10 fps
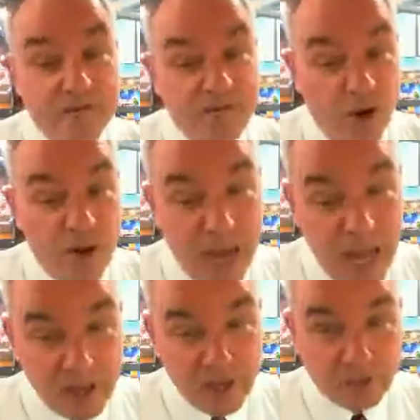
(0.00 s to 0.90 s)
Very
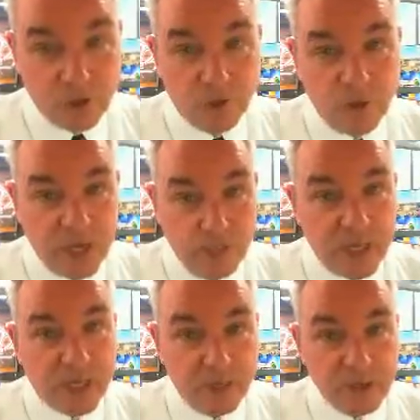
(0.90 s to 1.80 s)
possible we could
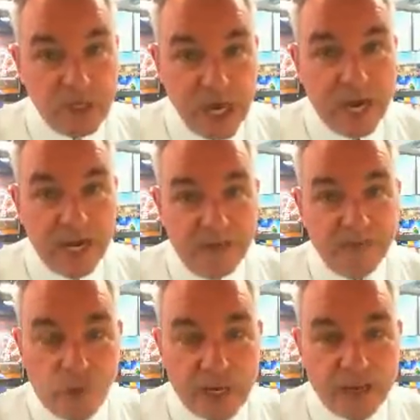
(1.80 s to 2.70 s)
be close to 90
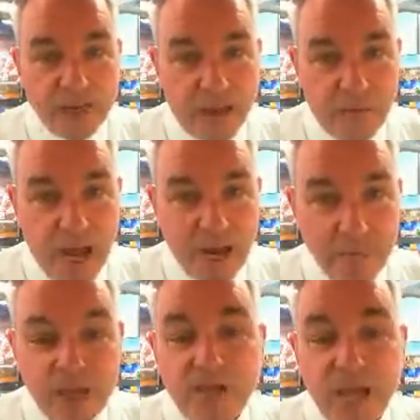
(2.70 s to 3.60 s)
for daytime high
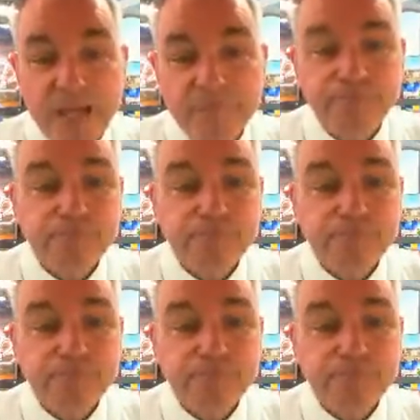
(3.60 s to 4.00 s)
Monday.